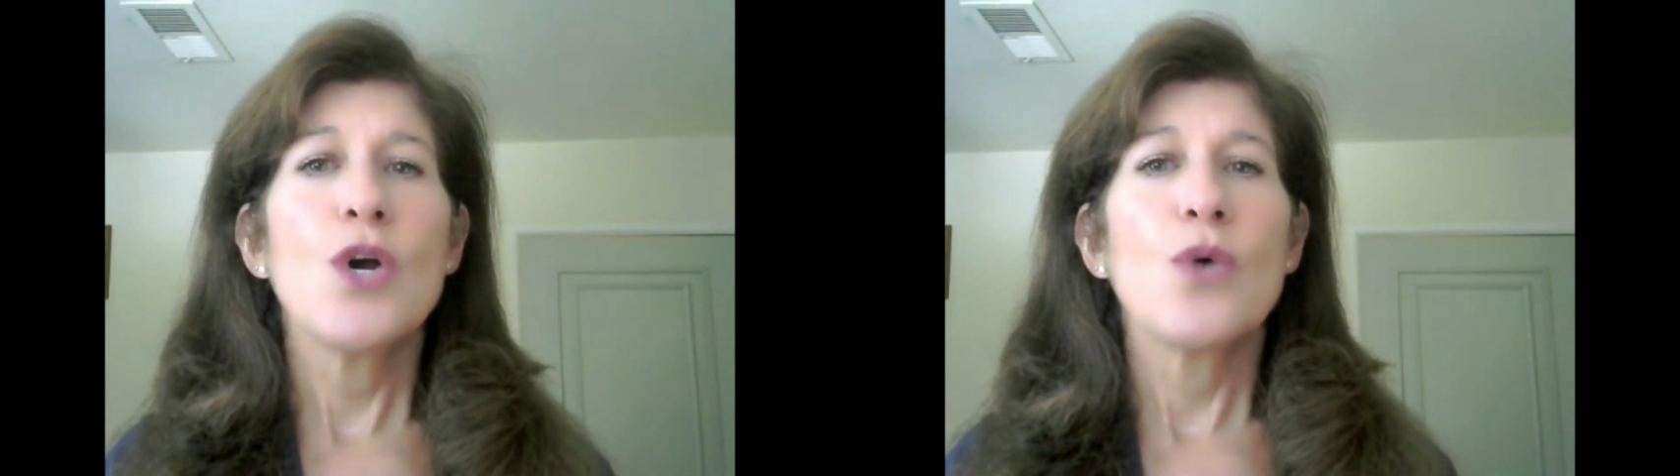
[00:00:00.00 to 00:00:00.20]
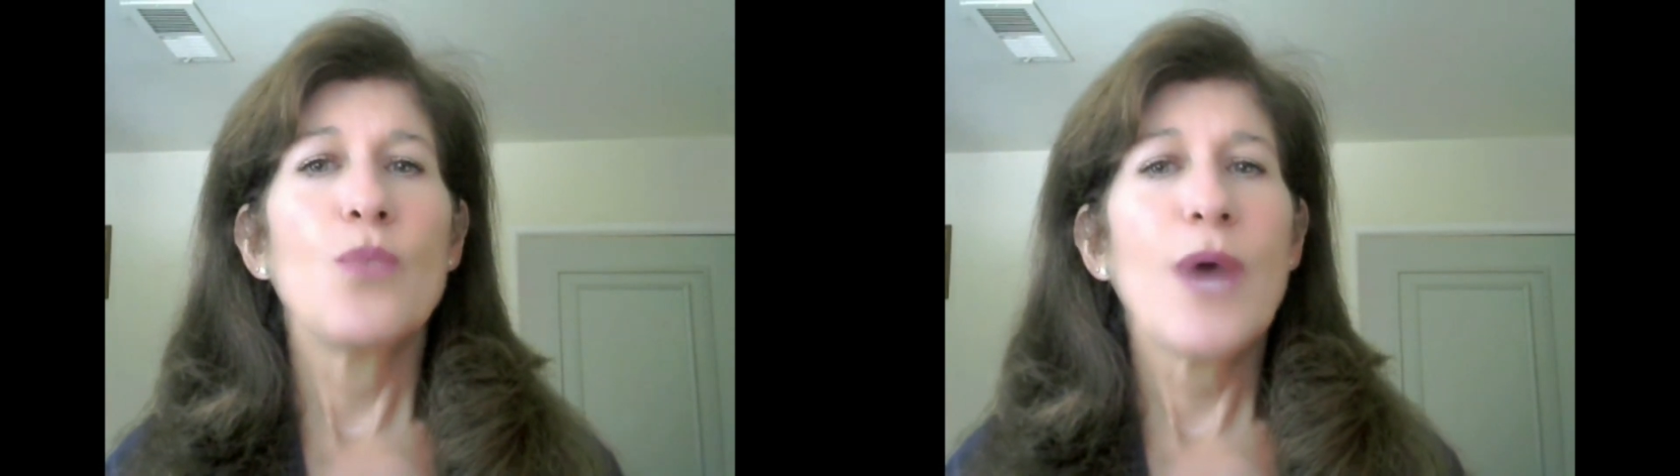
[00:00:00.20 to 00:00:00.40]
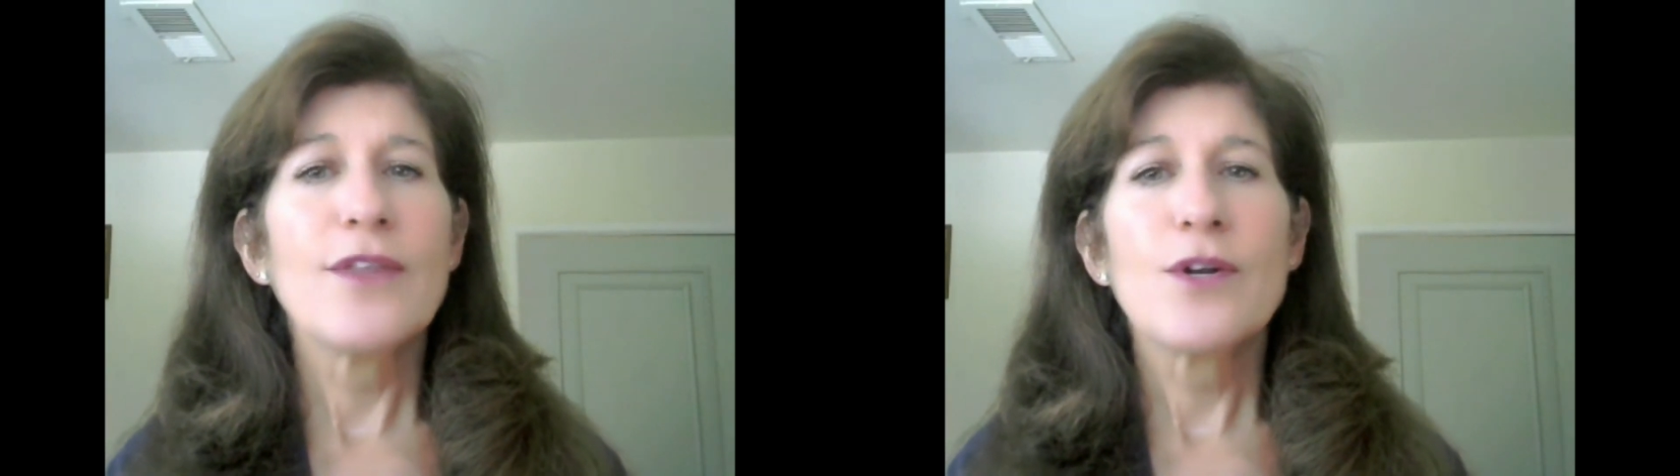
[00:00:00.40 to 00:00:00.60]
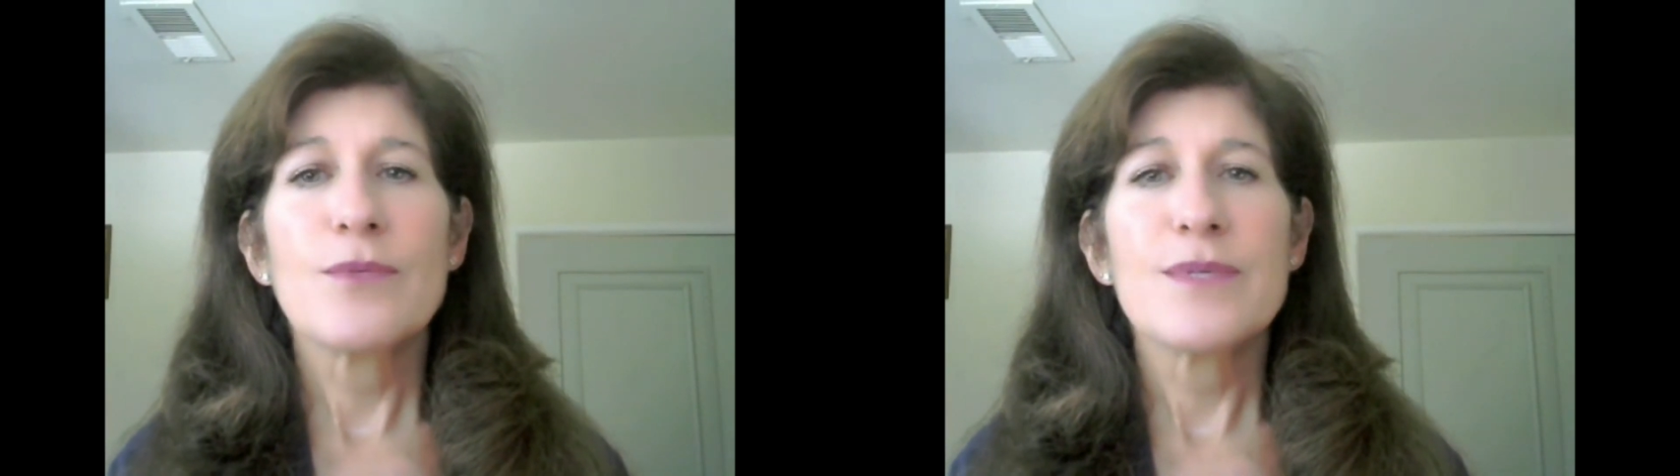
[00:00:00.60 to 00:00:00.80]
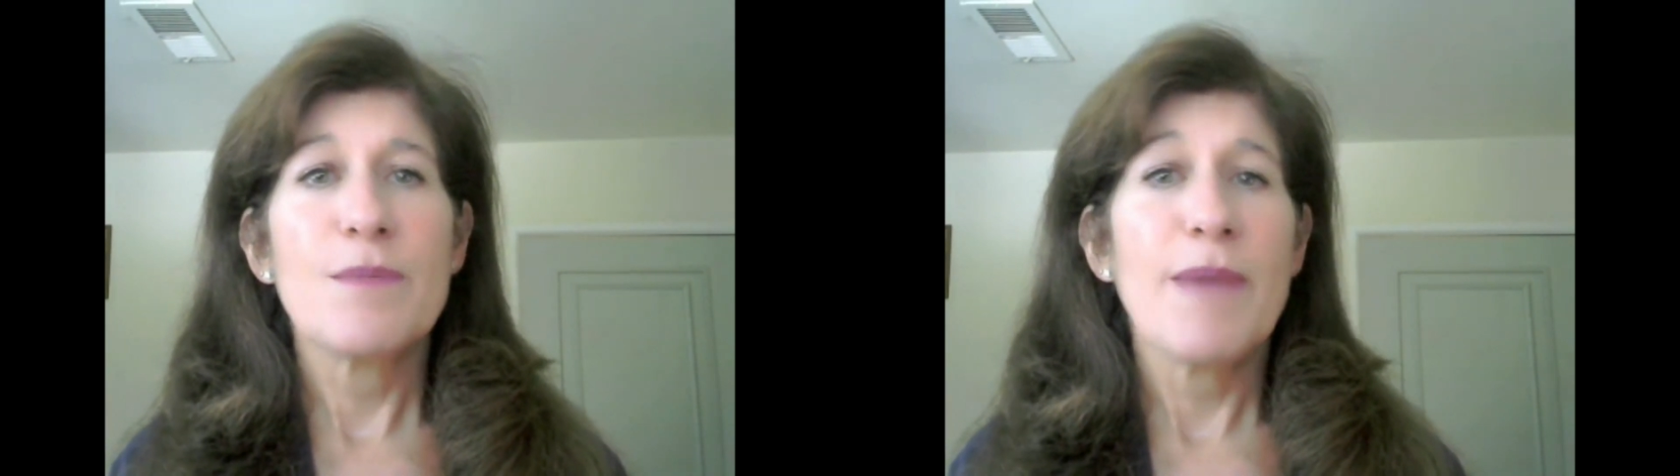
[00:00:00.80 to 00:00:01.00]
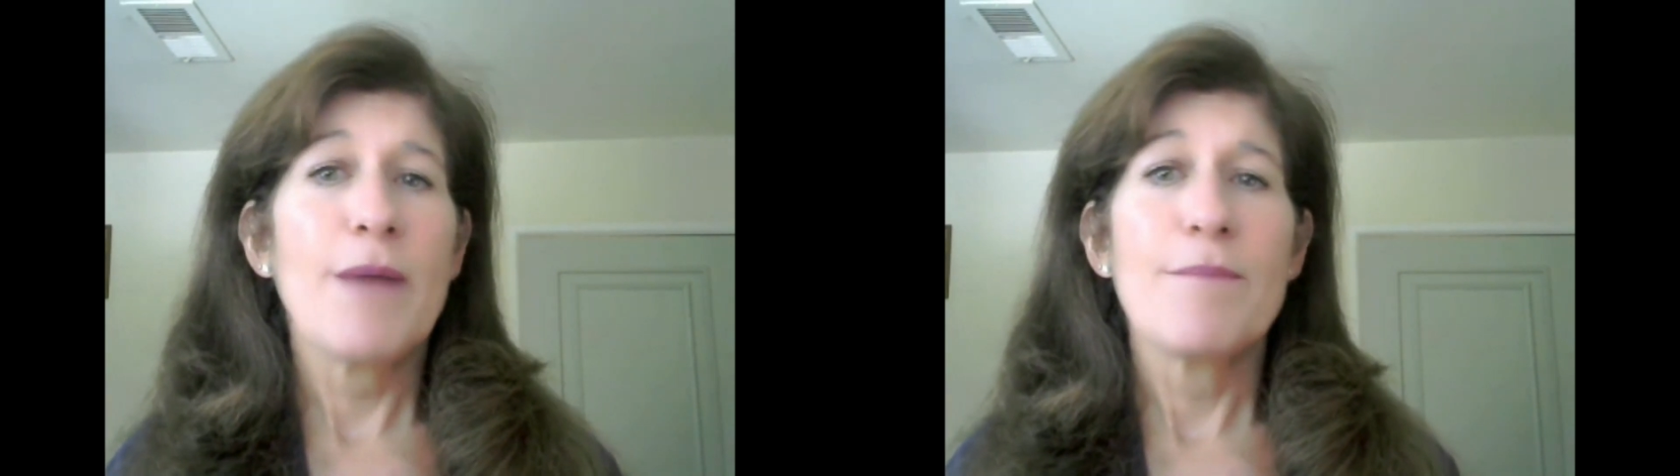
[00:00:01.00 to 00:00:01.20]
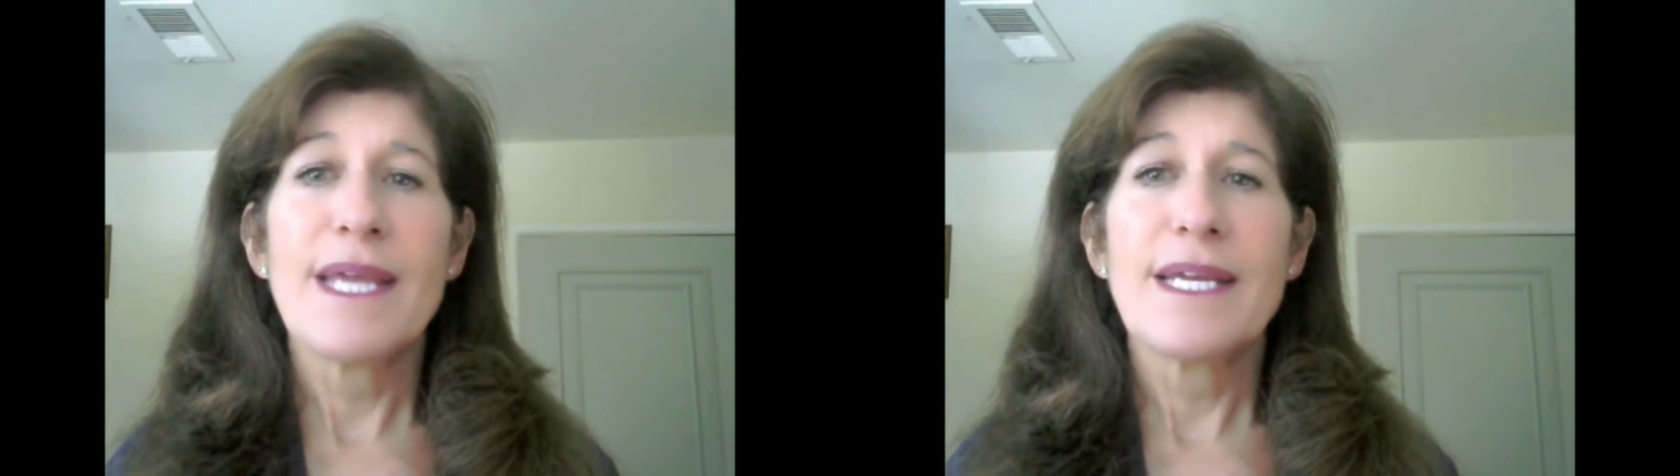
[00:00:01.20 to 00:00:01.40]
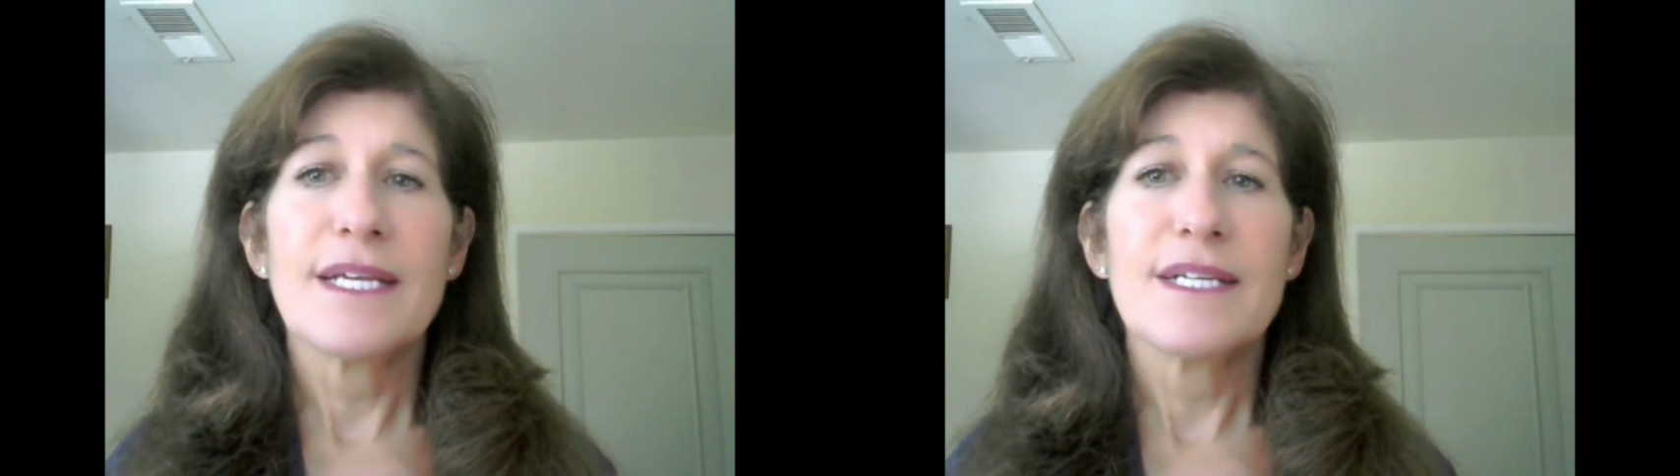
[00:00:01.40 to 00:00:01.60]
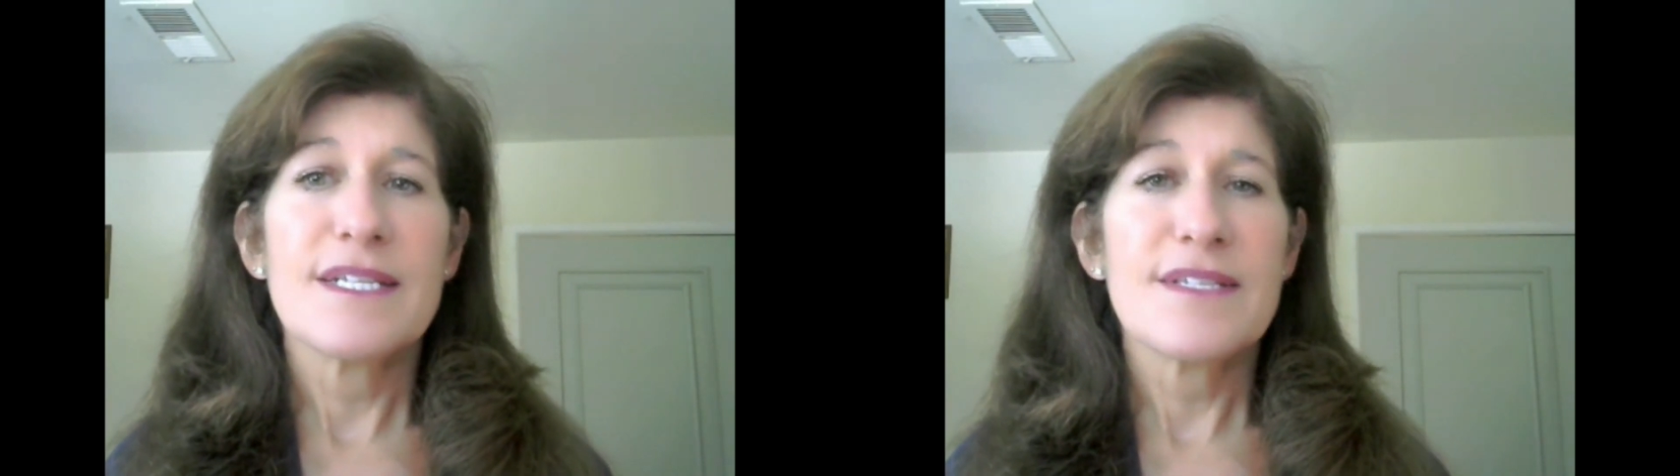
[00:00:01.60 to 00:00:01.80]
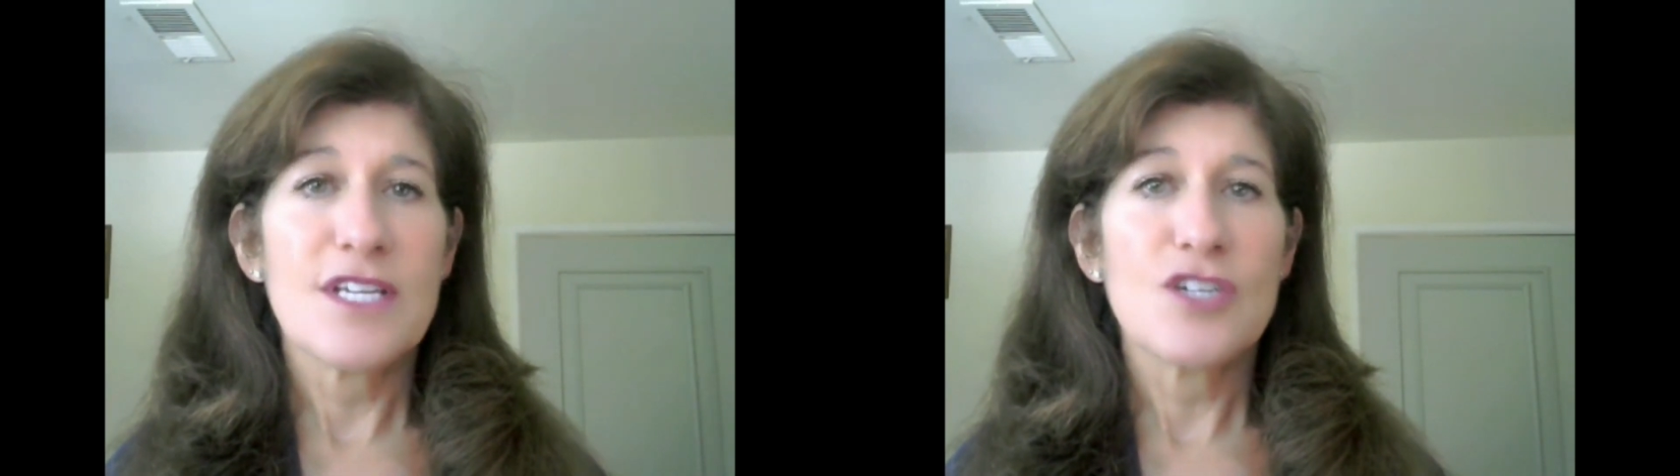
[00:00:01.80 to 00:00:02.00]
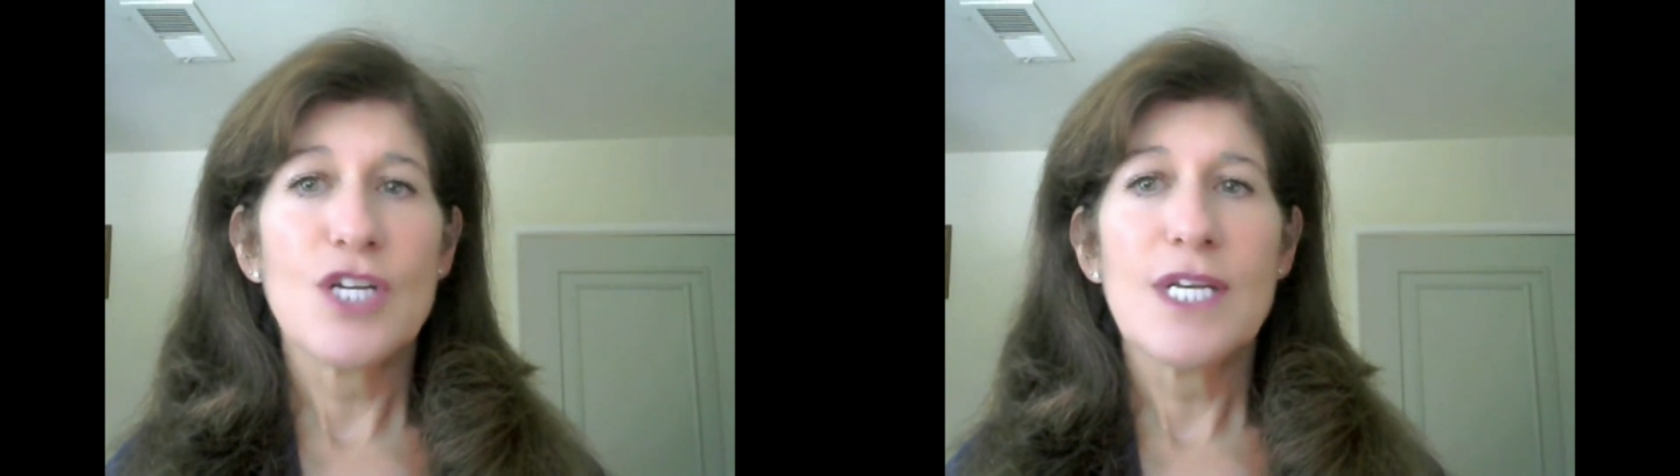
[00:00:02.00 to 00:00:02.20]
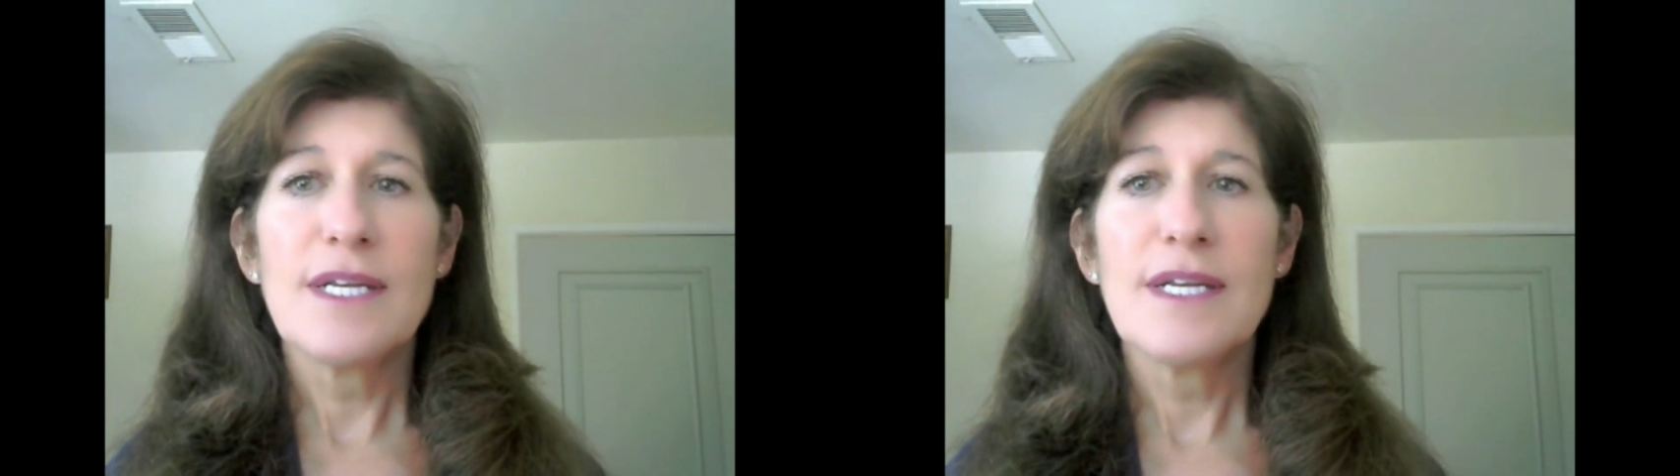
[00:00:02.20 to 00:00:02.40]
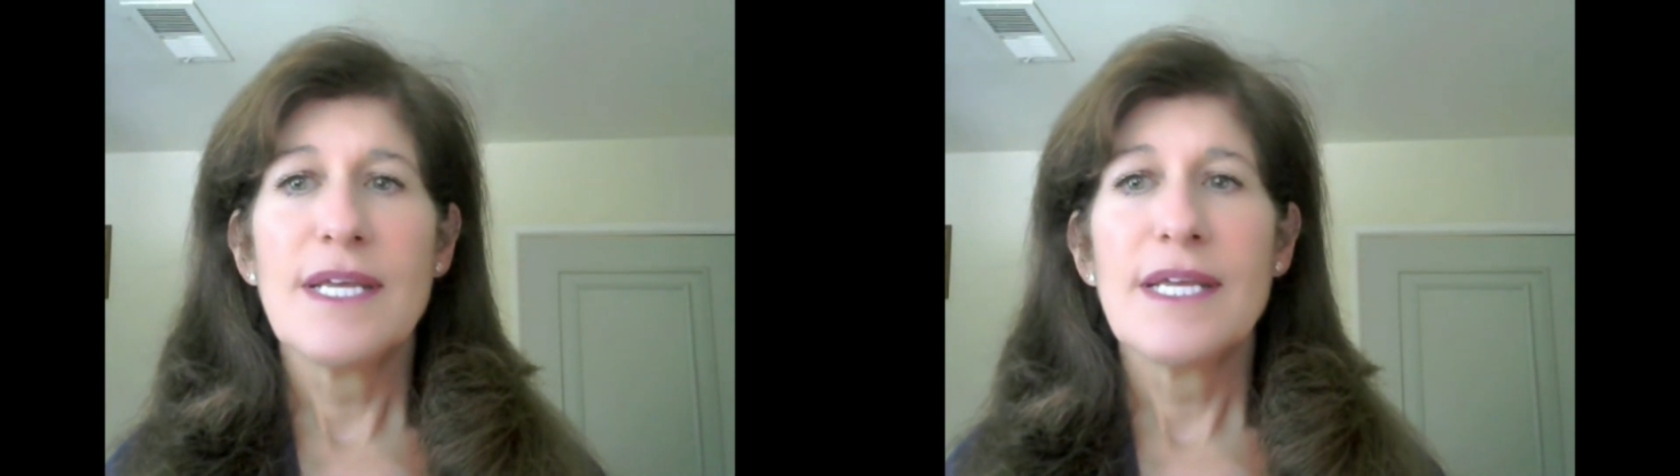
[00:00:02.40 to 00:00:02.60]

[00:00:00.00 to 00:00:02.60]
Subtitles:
whether it was about making a decision,